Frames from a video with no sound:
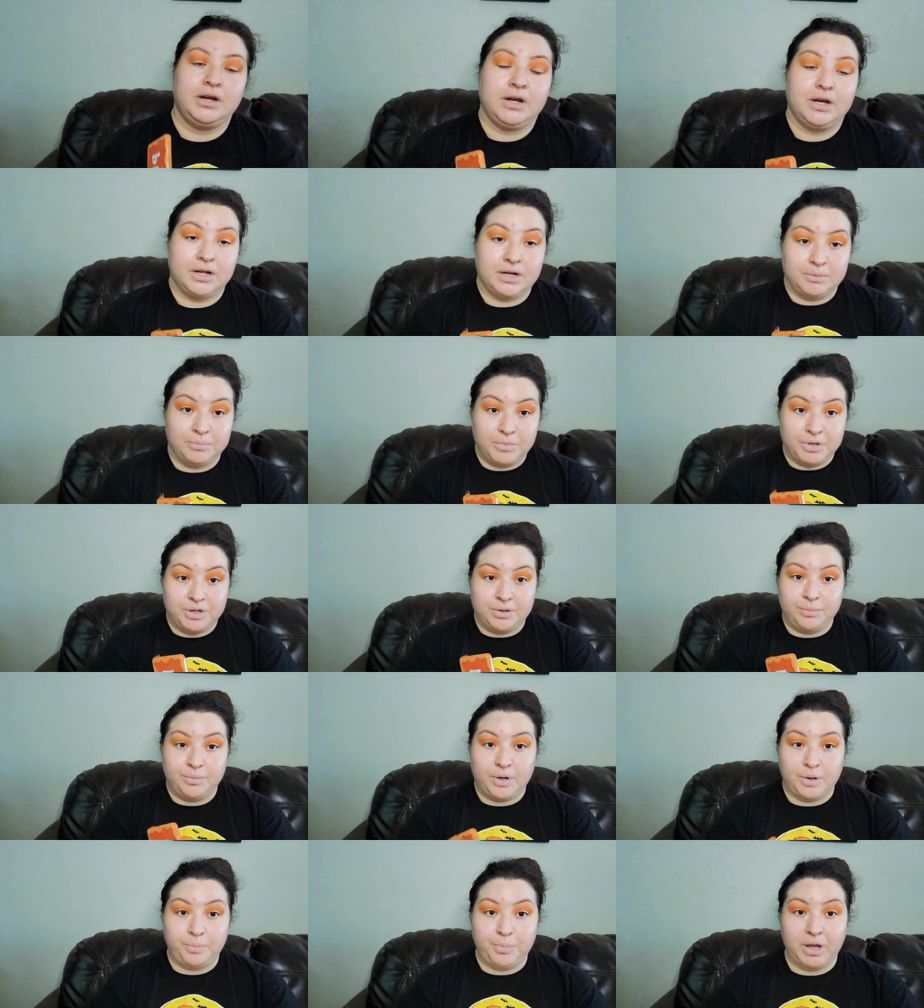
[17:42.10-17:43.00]
and i'm gonna
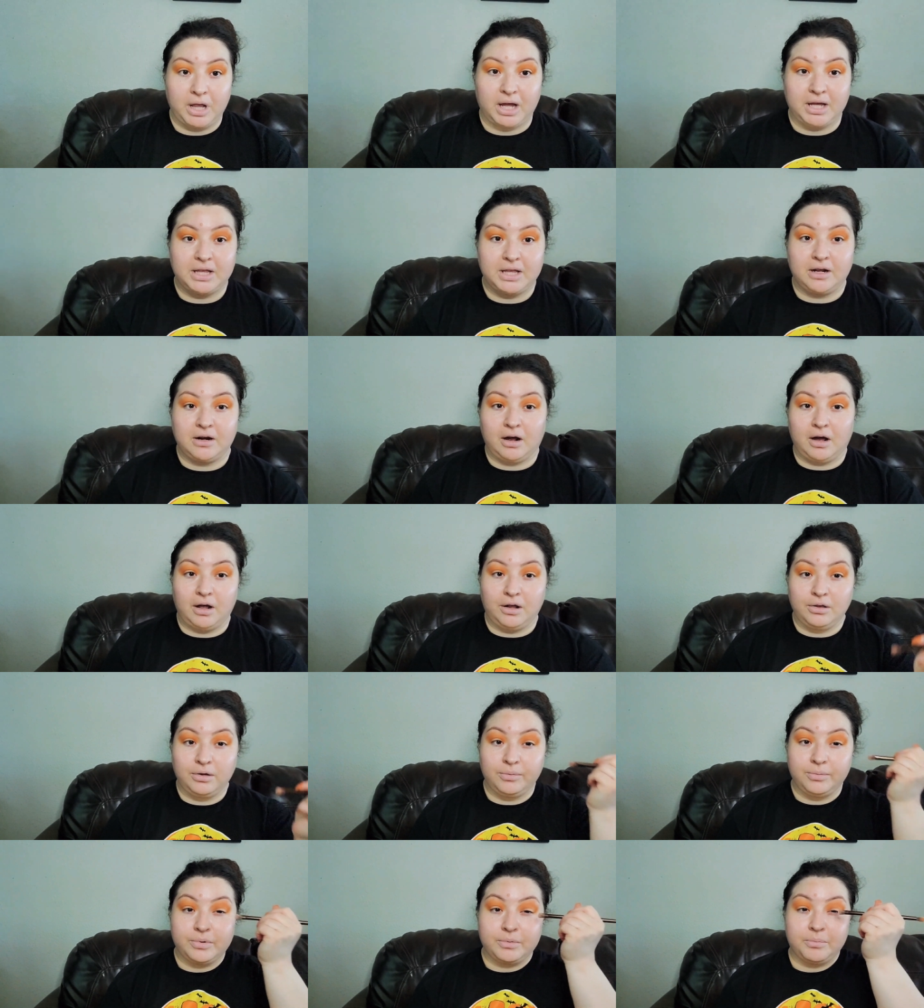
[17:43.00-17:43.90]
apply that
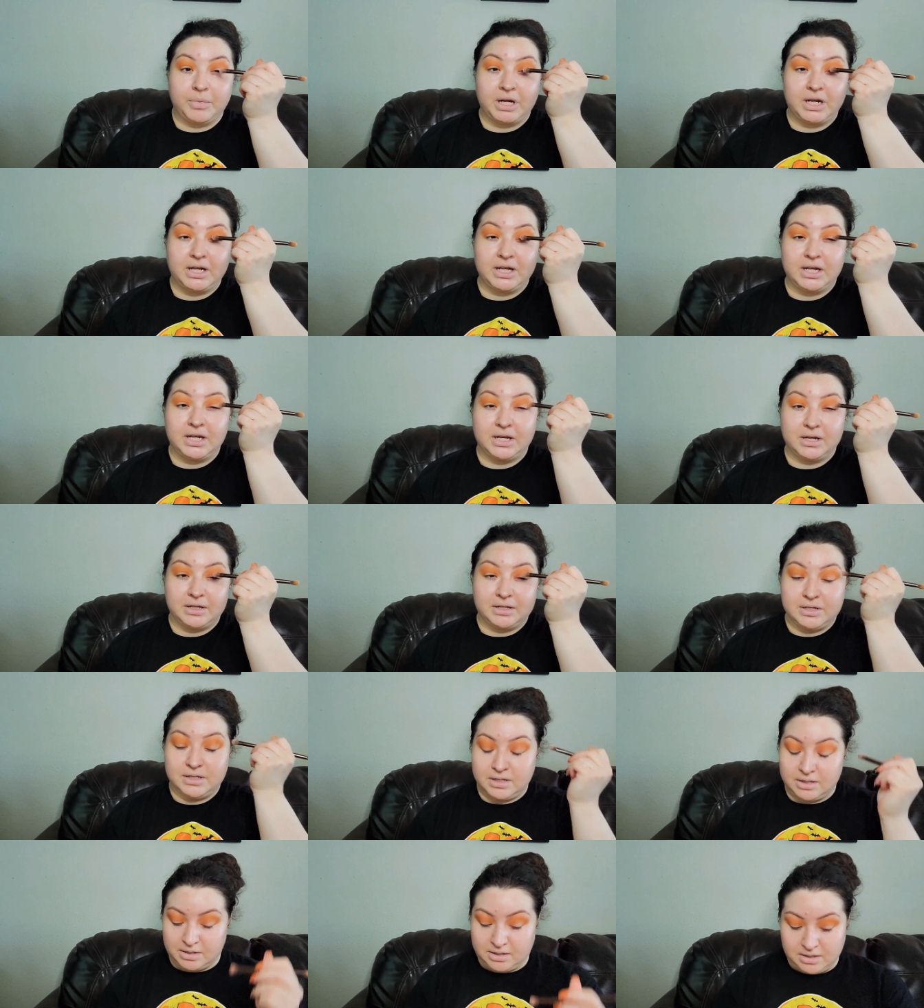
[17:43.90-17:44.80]
all over my
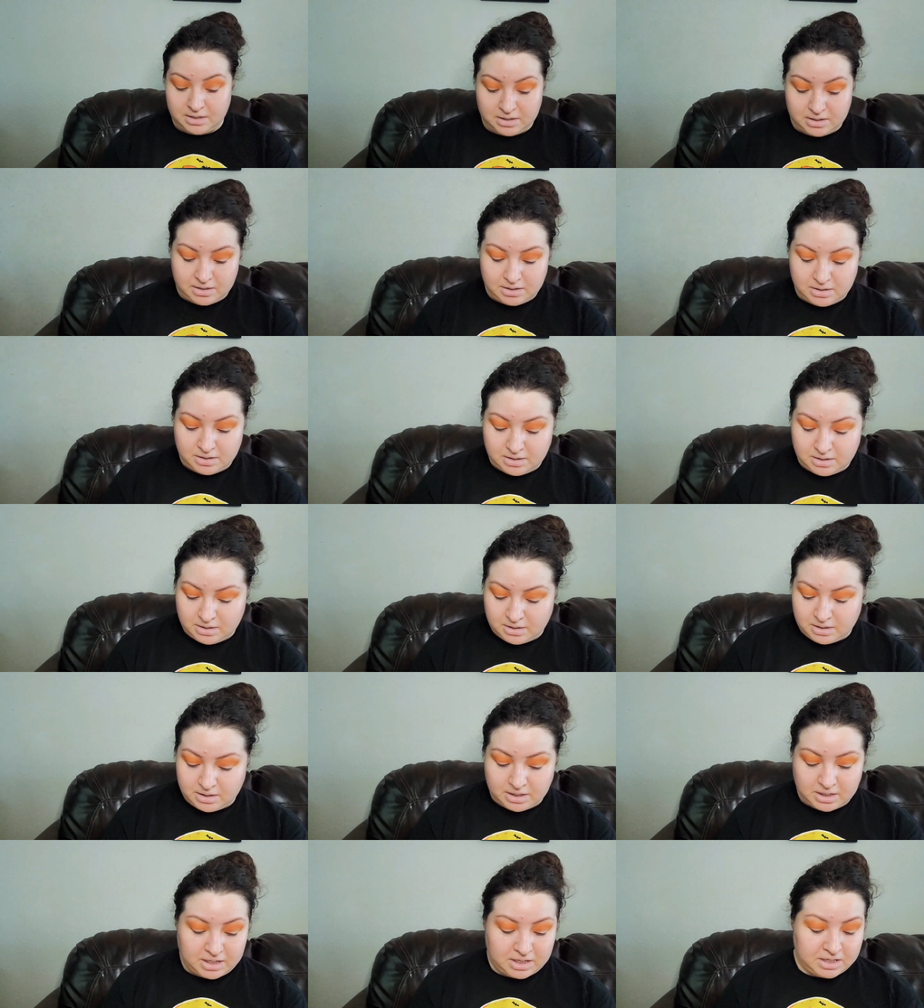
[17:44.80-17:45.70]
lid
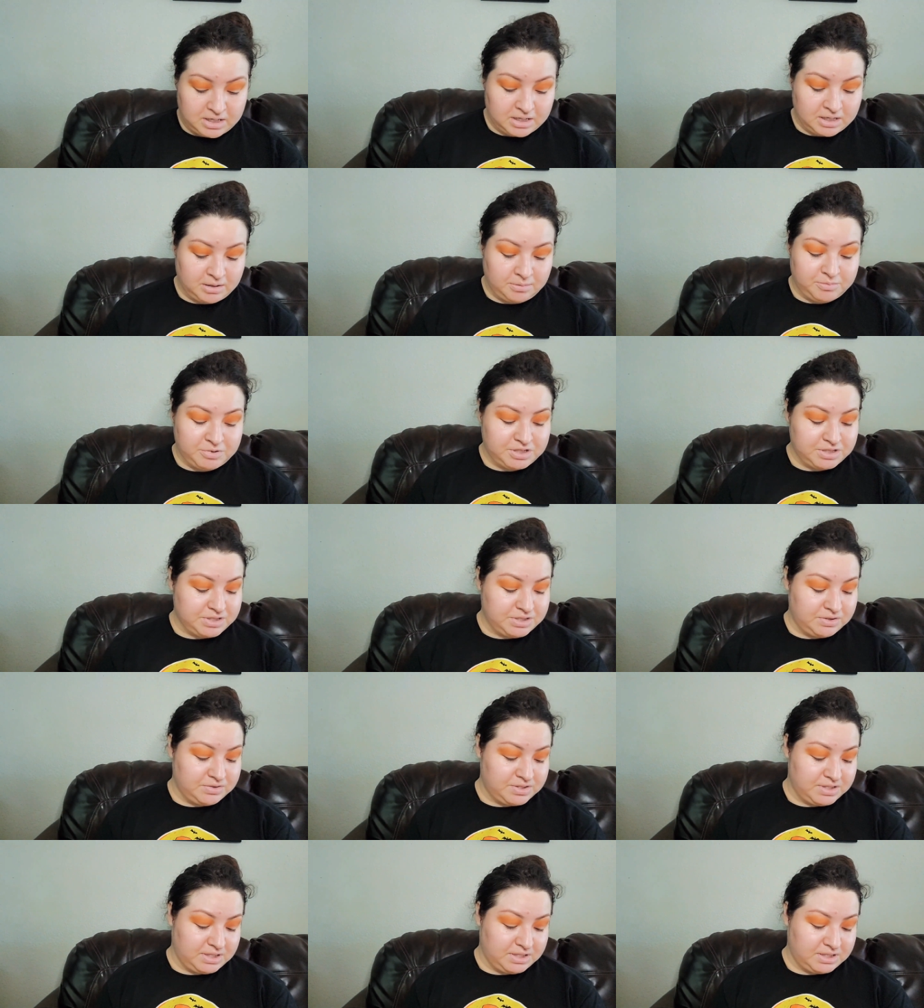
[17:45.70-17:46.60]
and i'm just
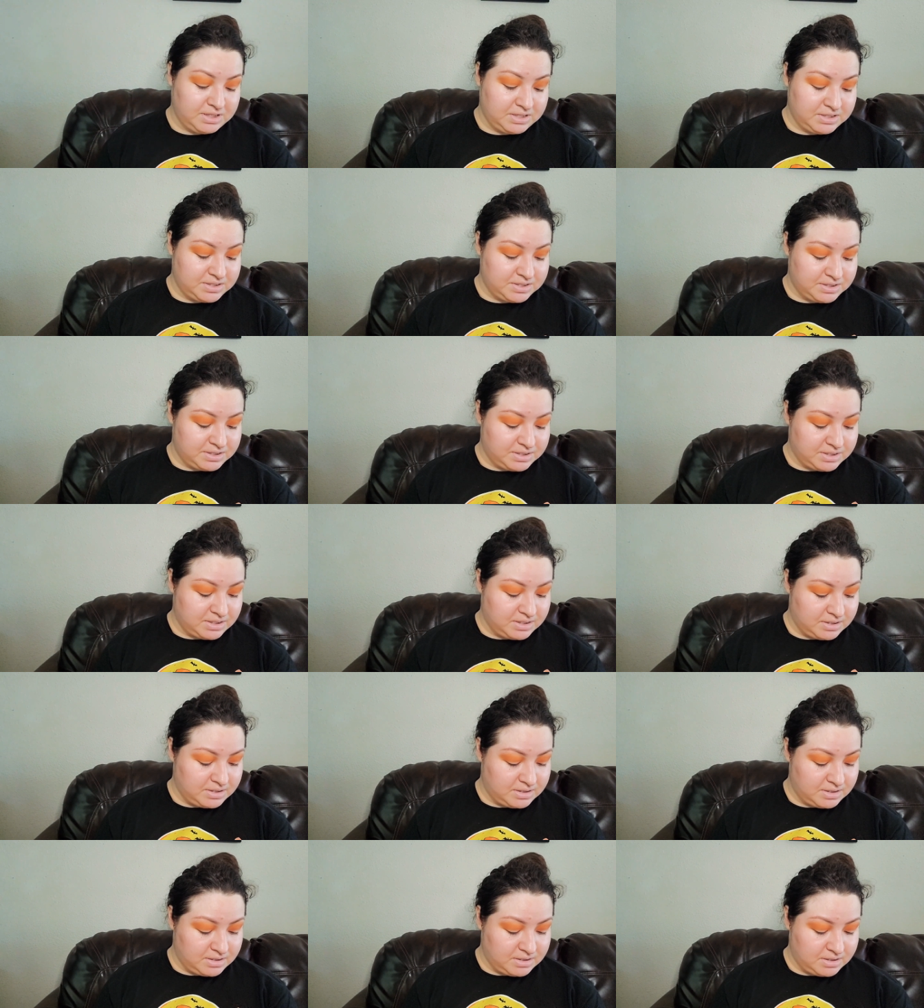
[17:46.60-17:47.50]
using this
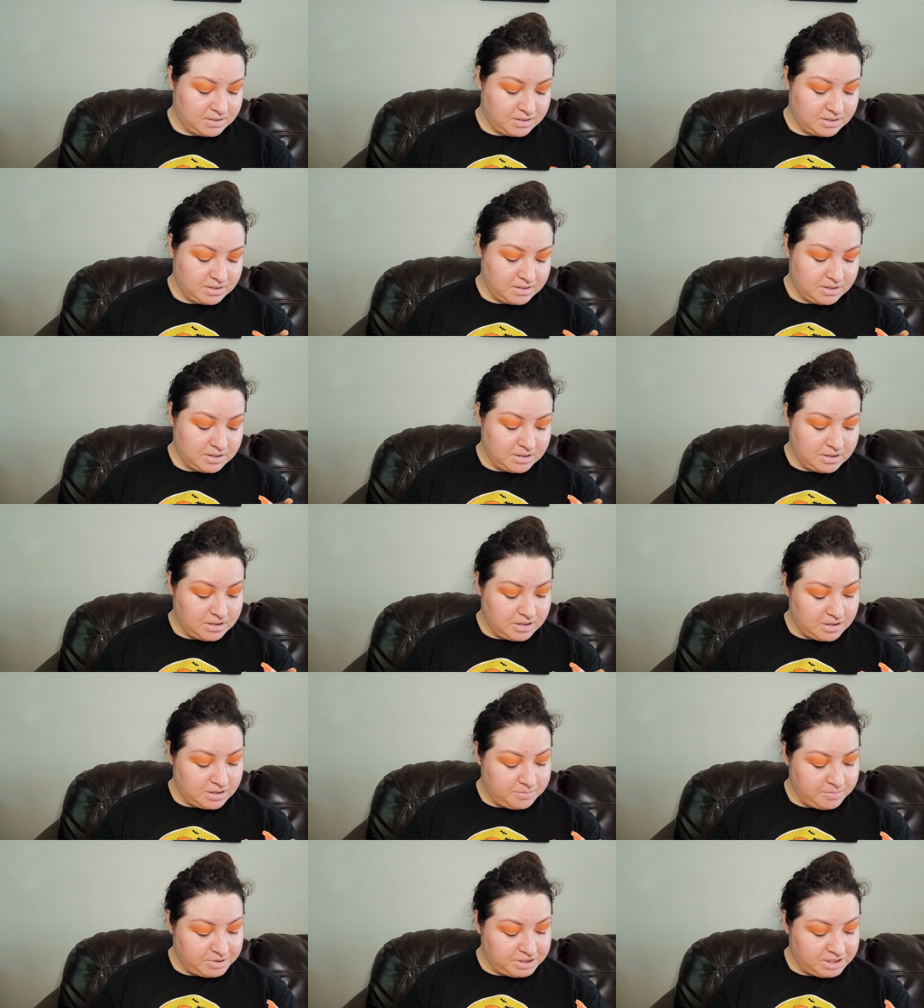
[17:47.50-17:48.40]

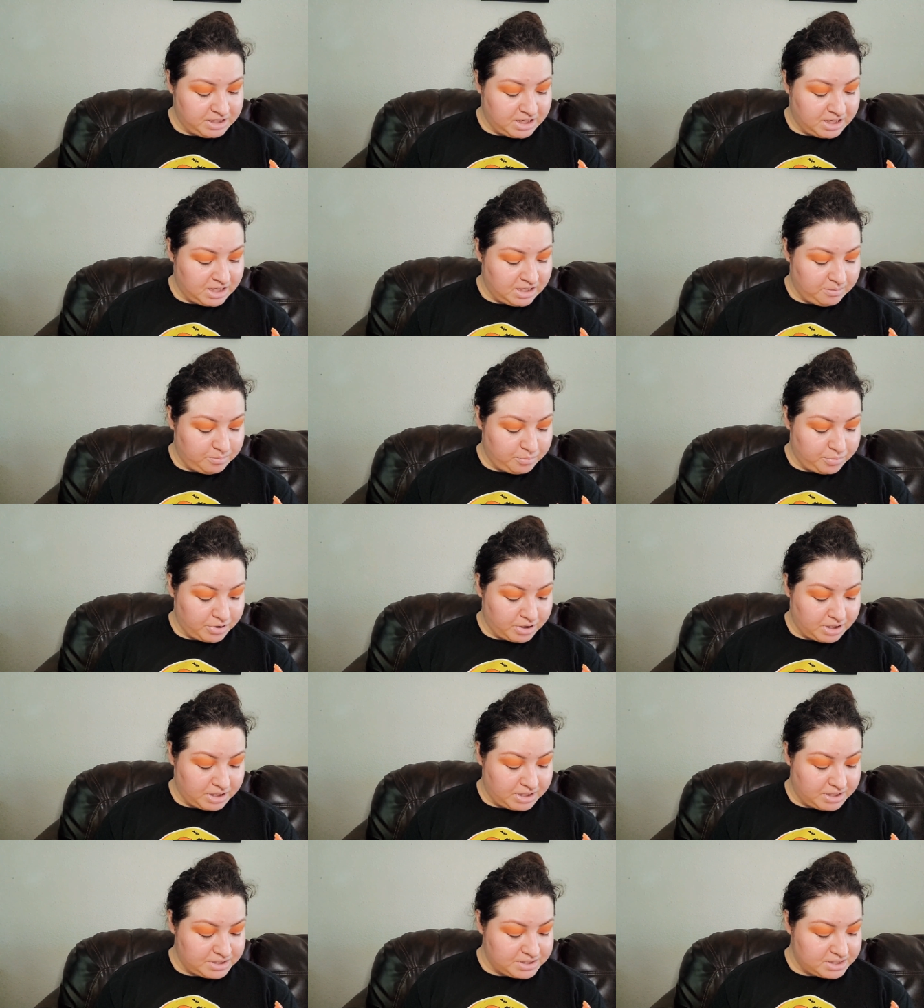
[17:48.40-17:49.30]
urban decay
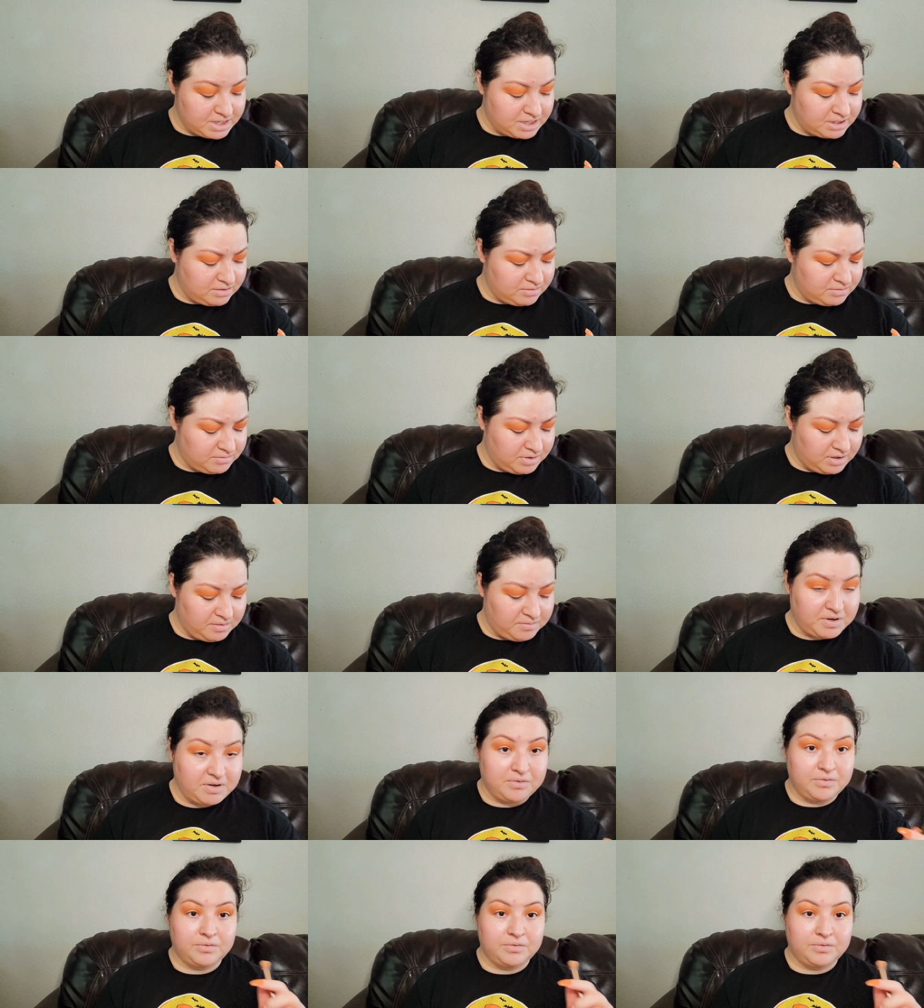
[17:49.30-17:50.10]
brush i don't even